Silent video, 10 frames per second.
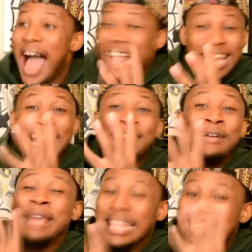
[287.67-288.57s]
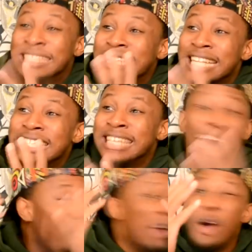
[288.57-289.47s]
I cannot even get this sentence
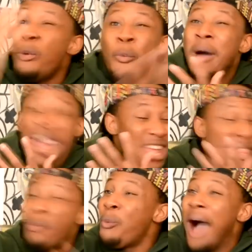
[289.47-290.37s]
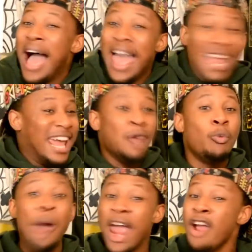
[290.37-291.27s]
out. What and why and
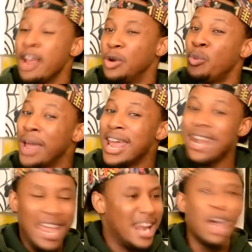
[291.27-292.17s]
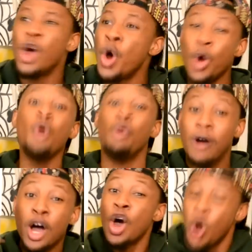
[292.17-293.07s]
where and when and who?
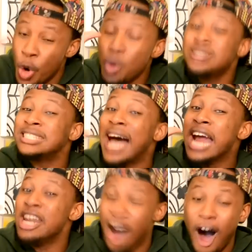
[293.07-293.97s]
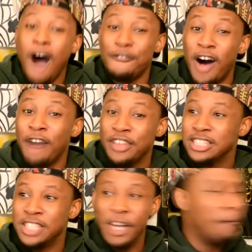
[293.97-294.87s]
Who signed off on
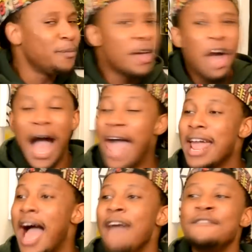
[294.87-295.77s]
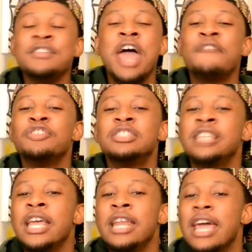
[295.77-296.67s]
this deal? I, I've never
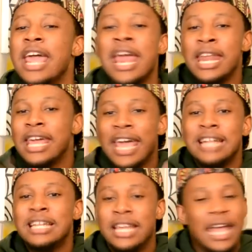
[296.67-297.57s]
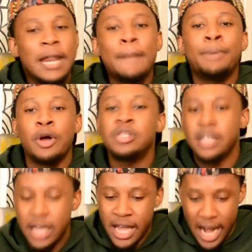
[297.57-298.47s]
seen any entity, any
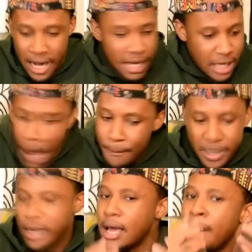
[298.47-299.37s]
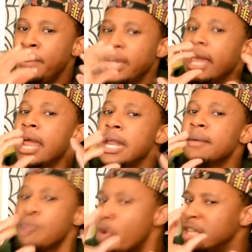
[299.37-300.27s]
person, any company be any
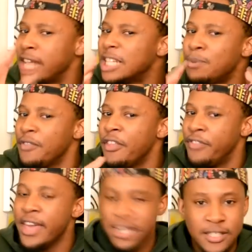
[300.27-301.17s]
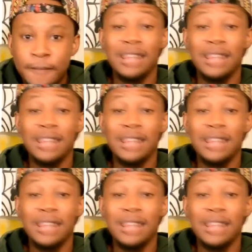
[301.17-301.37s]
more desperate than this.